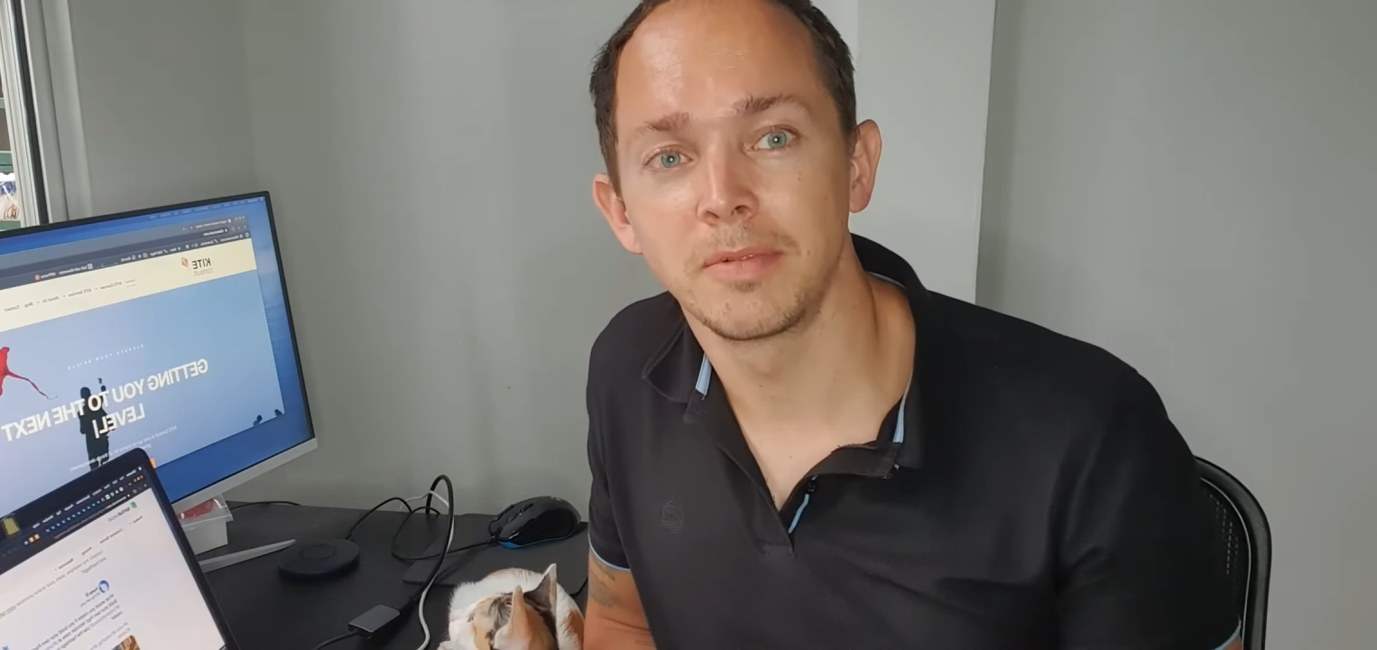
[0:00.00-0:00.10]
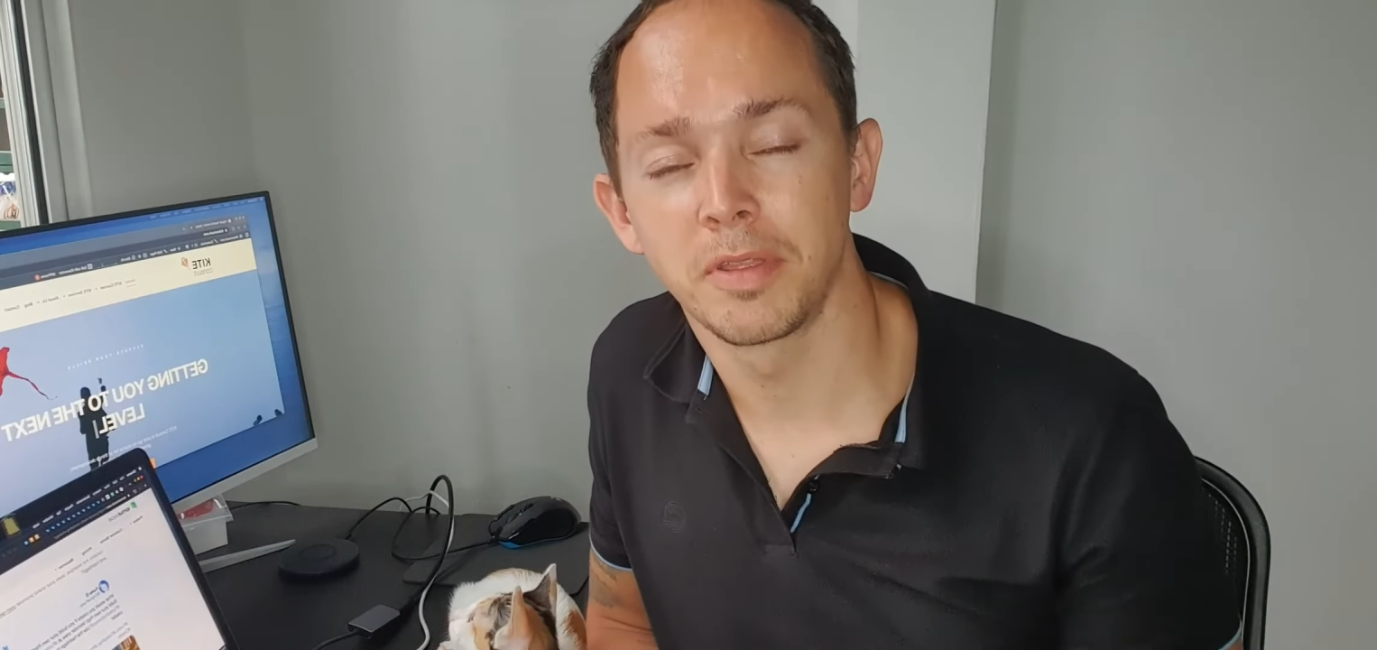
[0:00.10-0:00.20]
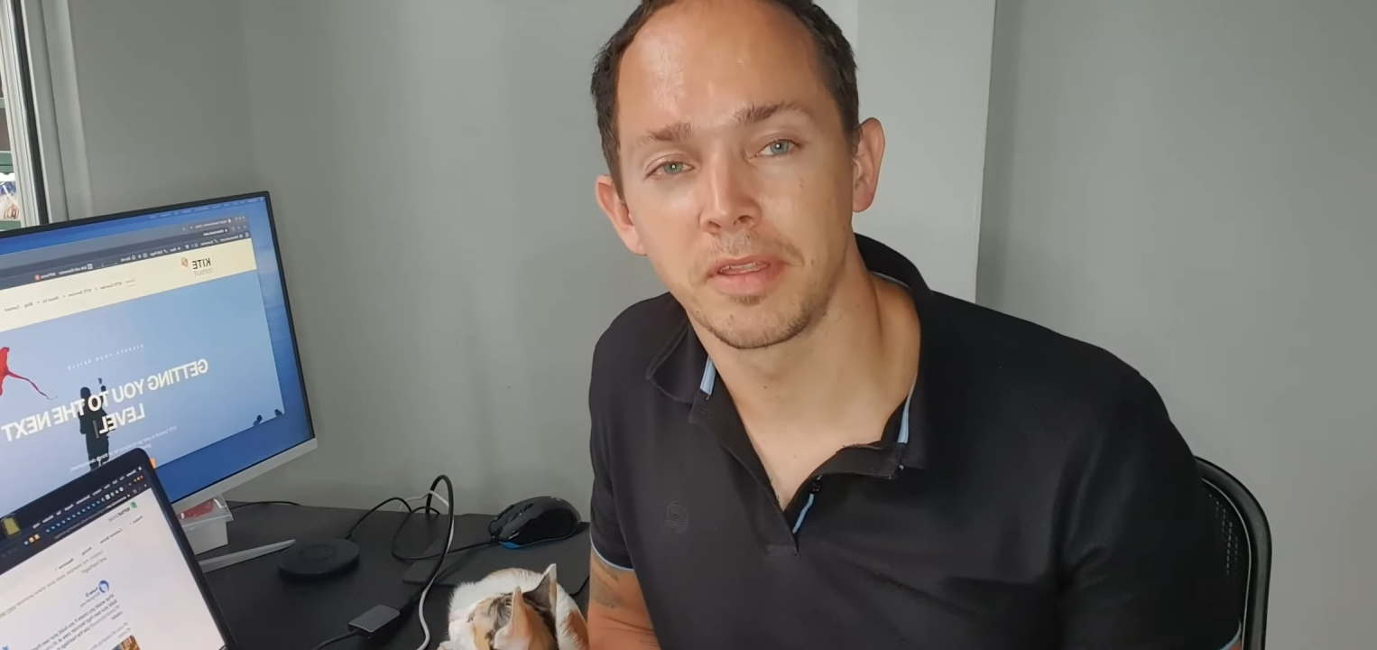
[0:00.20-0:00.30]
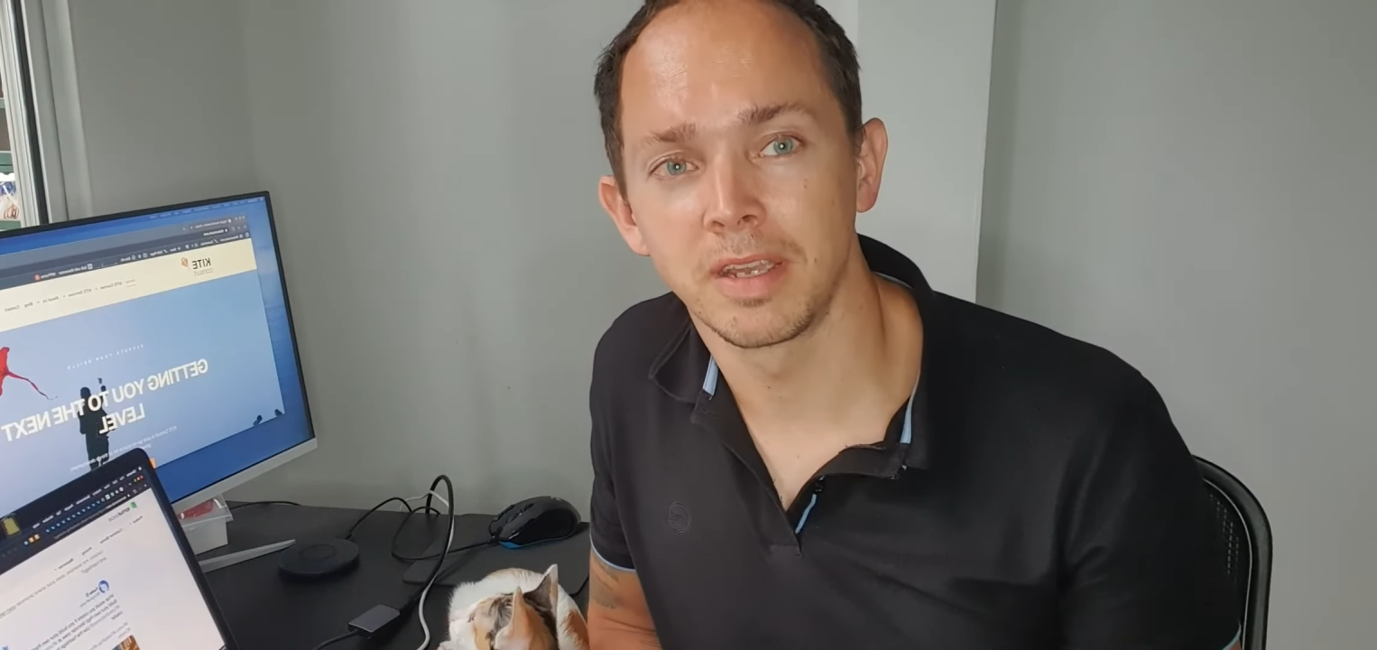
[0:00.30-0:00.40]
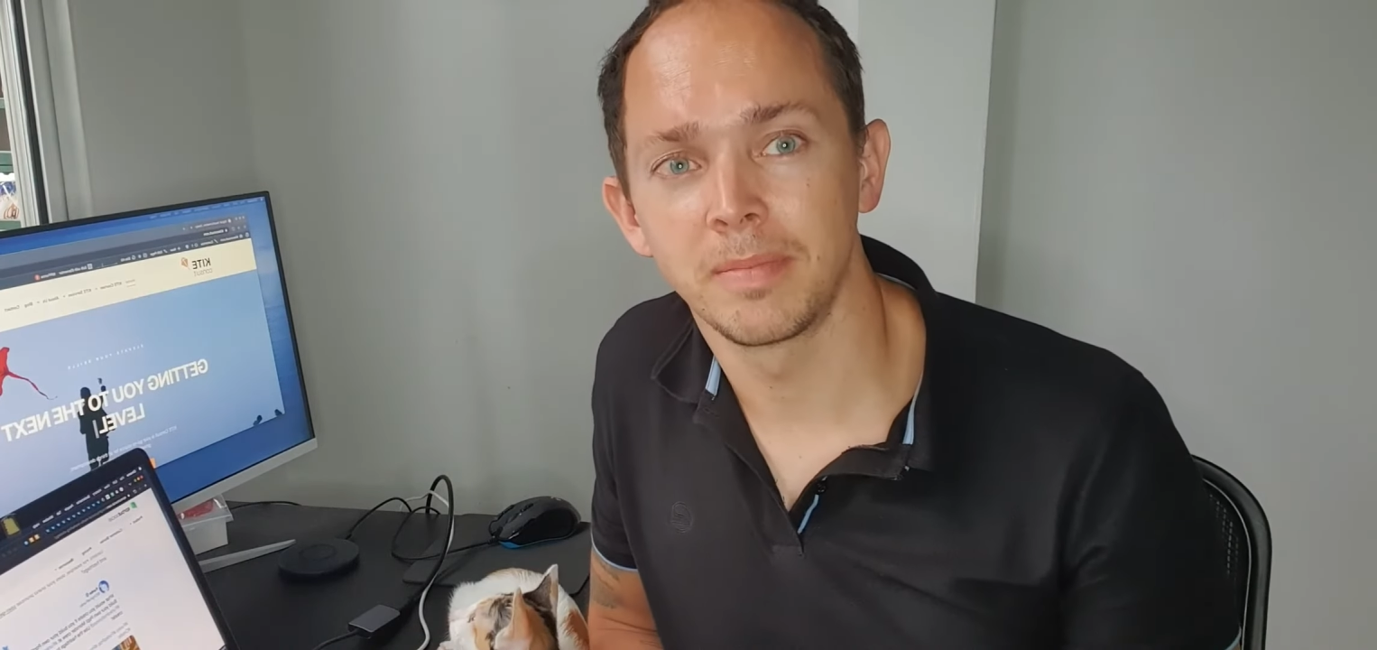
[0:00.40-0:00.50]

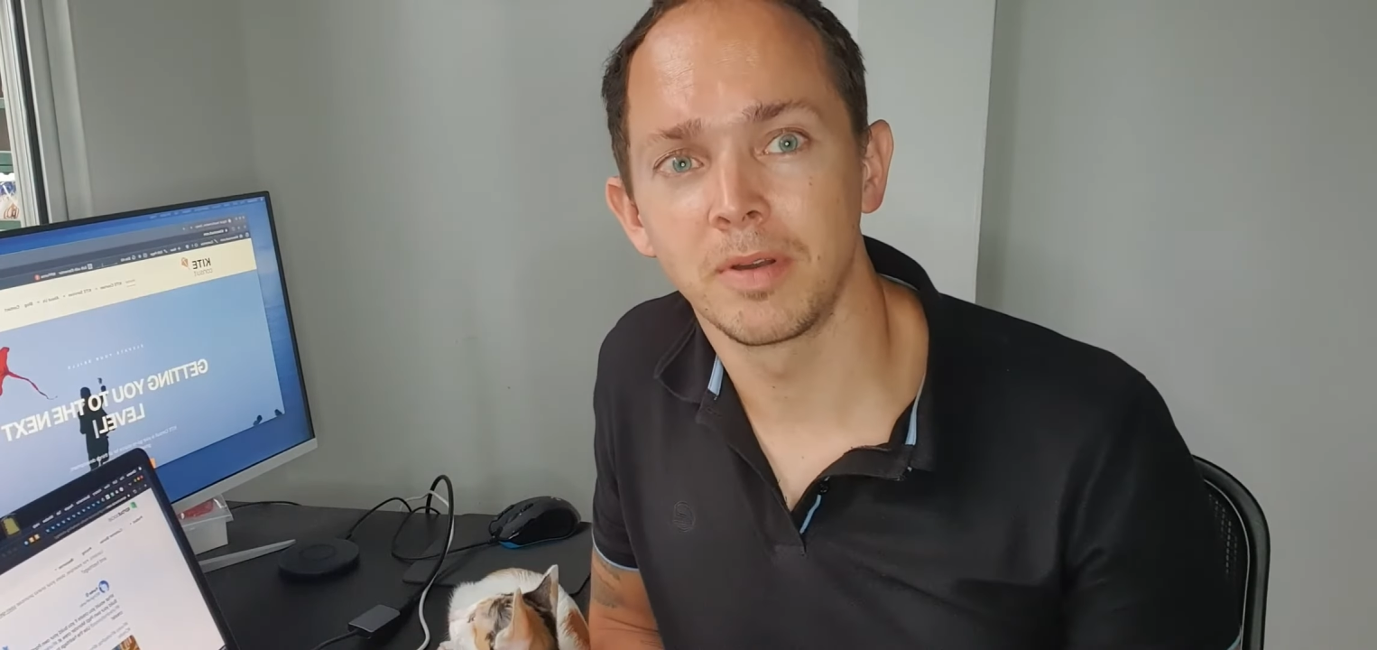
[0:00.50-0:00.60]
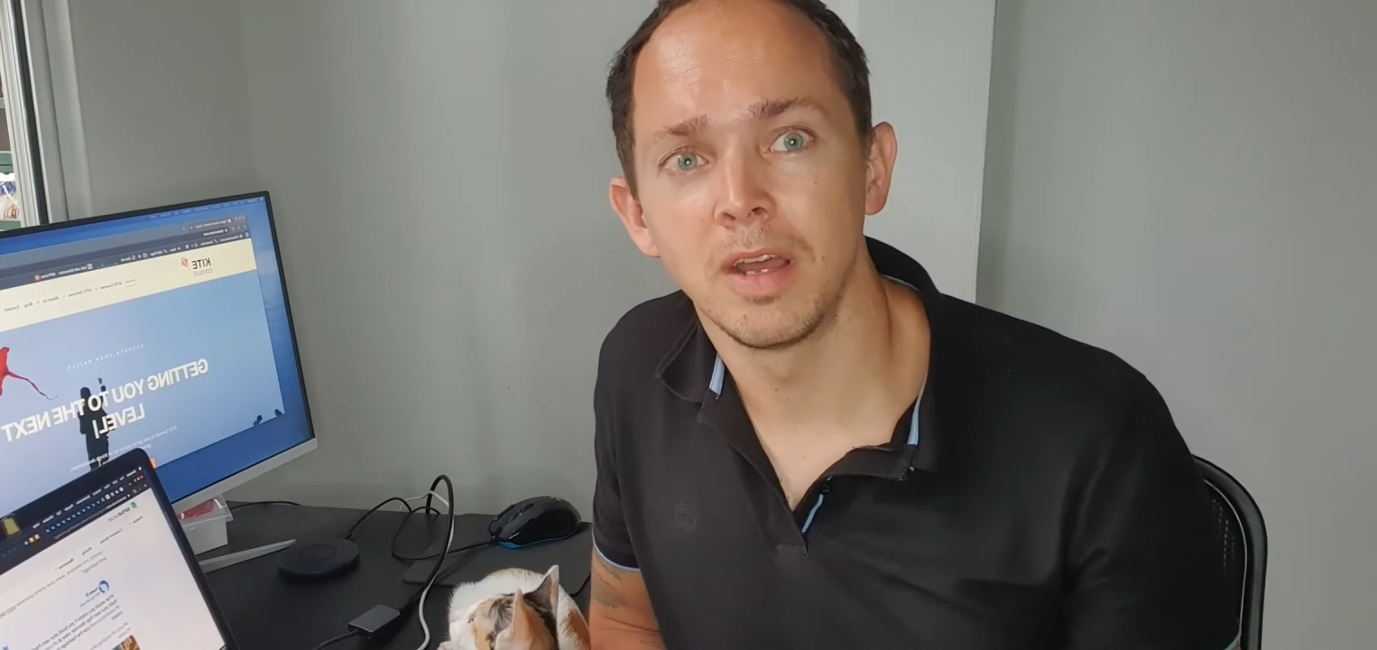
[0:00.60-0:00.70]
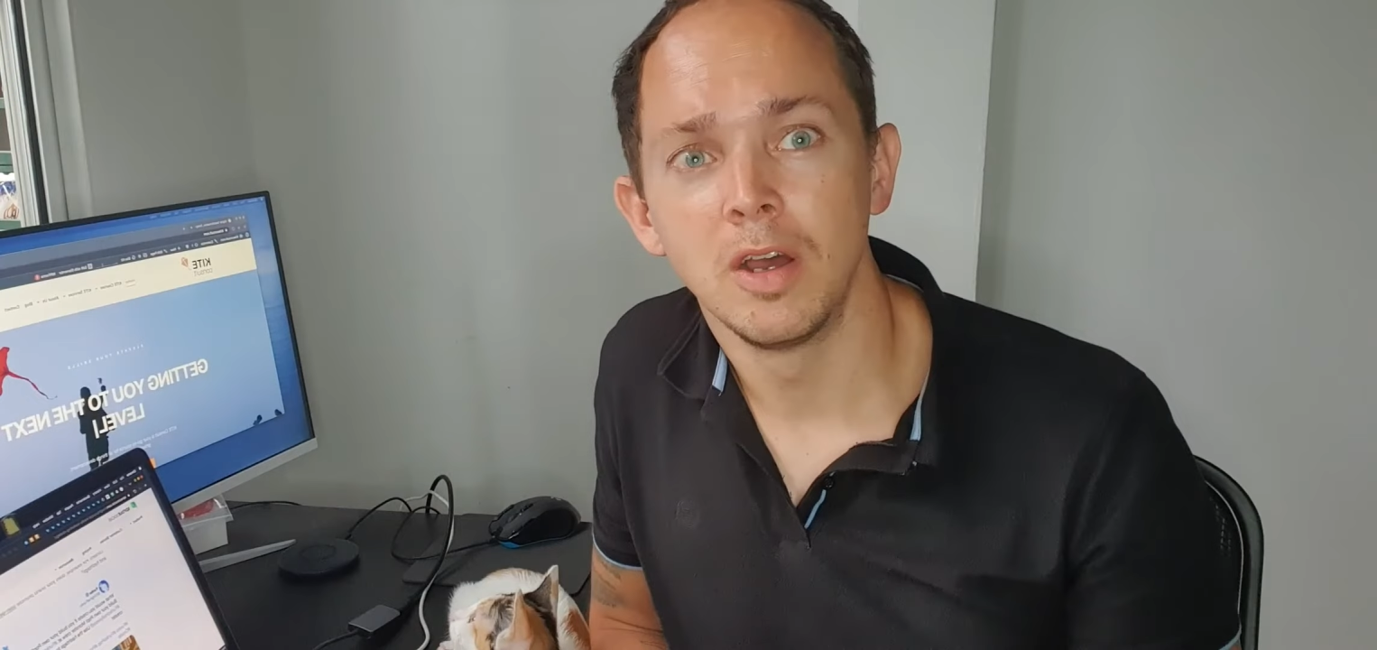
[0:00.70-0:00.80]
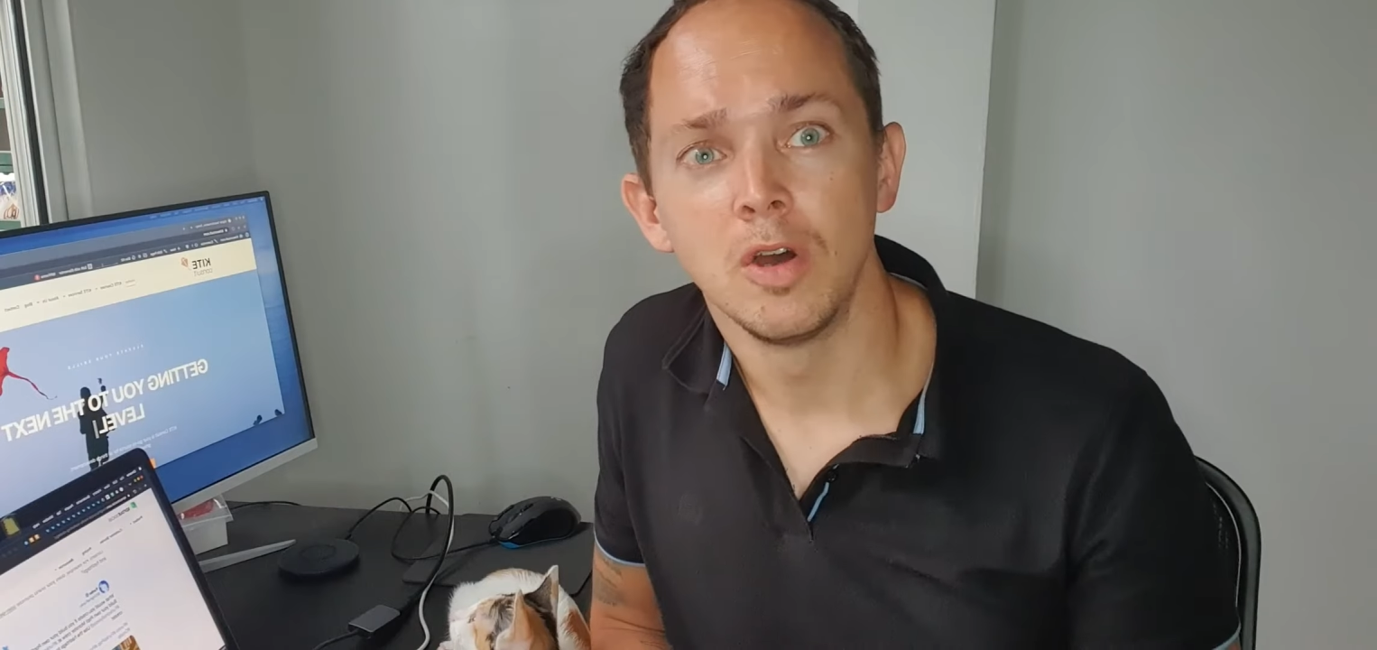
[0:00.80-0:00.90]
think about